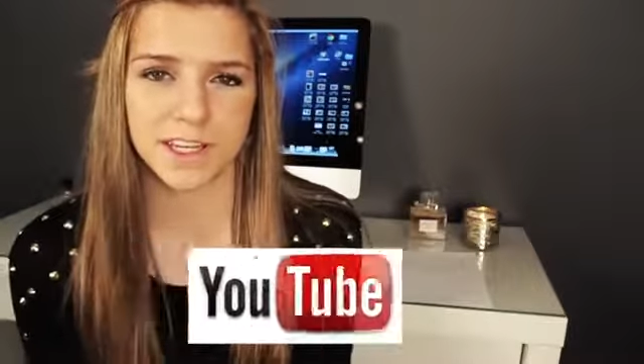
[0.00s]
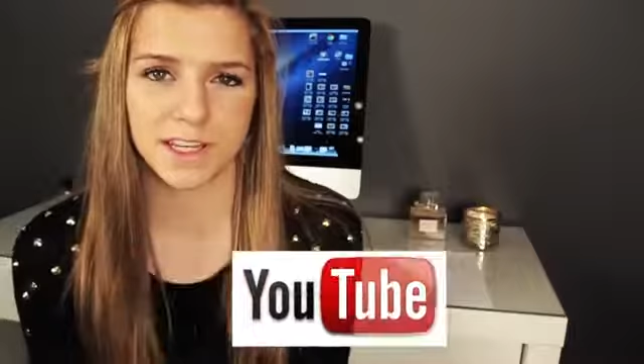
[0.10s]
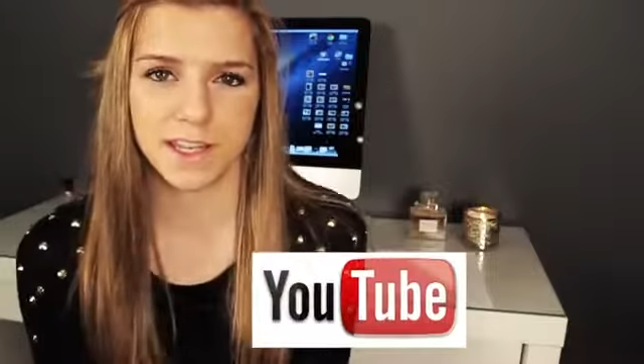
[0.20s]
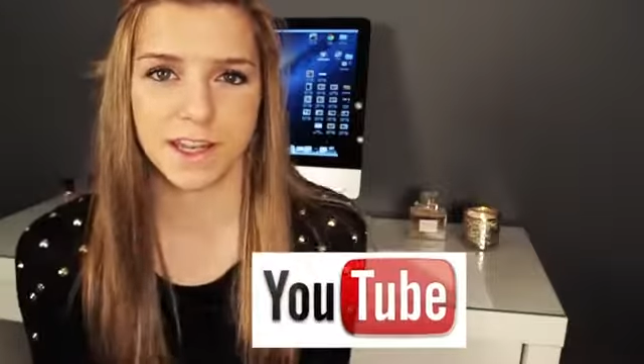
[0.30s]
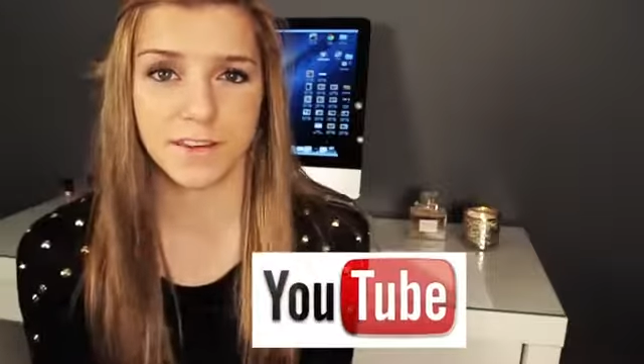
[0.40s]

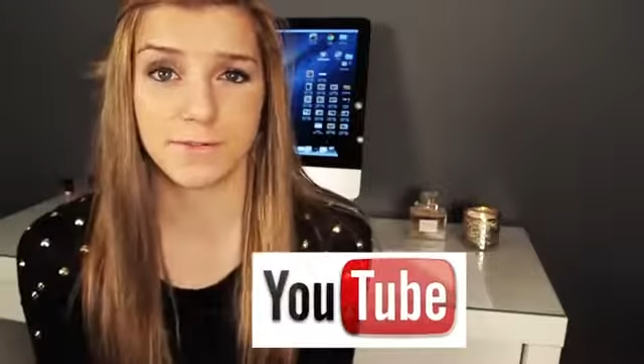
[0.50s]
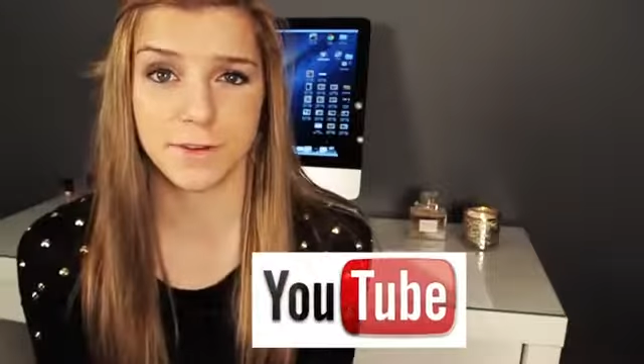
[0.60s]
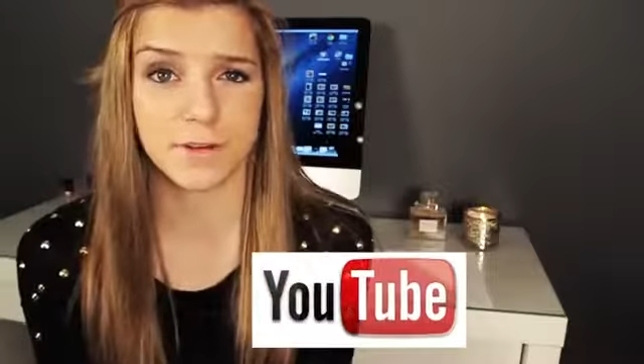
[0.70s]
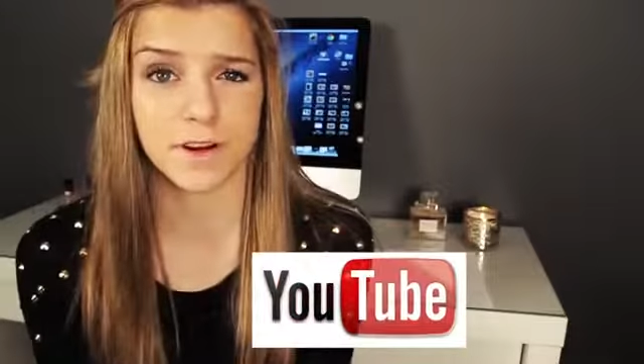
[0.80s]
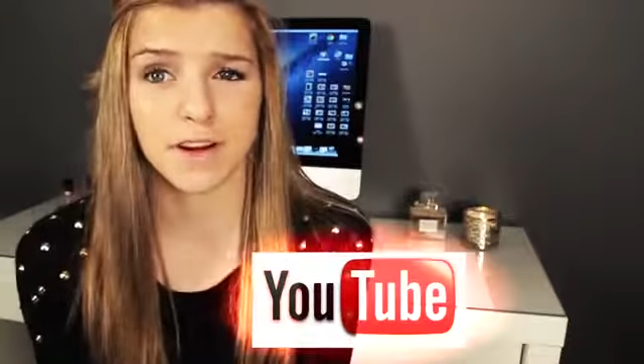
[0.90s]
and if
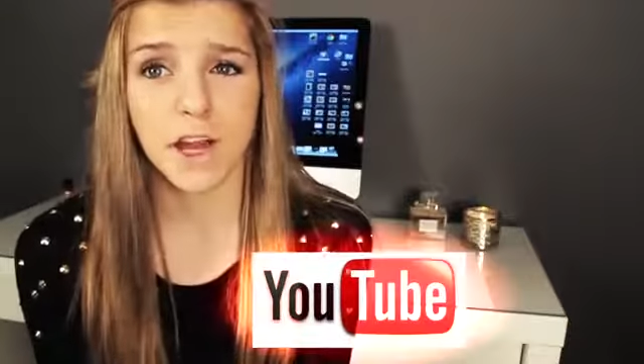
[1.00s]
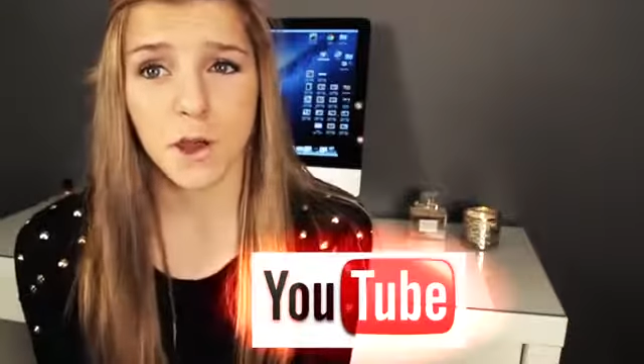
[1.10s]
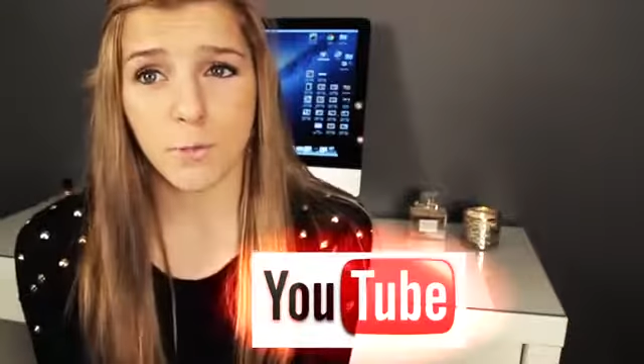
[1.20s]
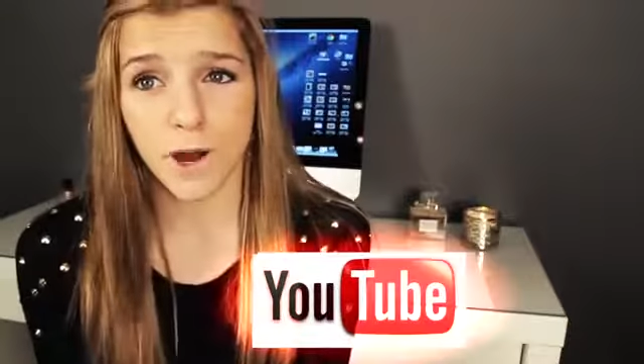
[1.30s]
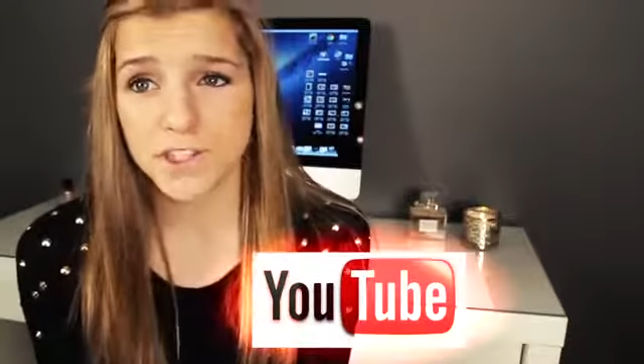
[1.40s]
you're
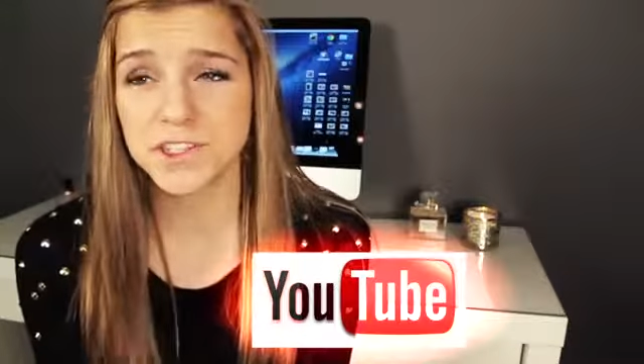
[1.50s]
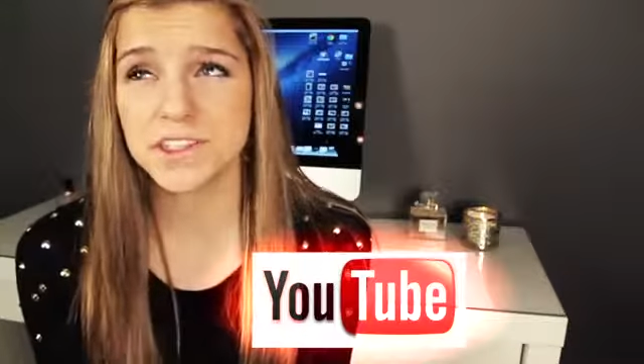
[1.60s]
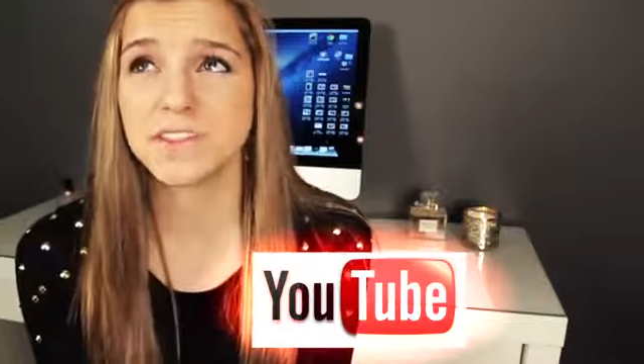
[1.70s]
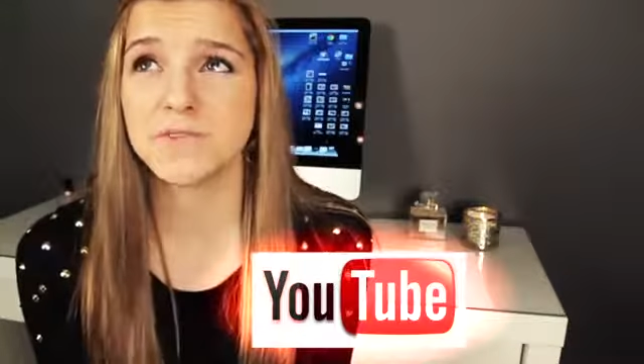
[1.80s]
watching this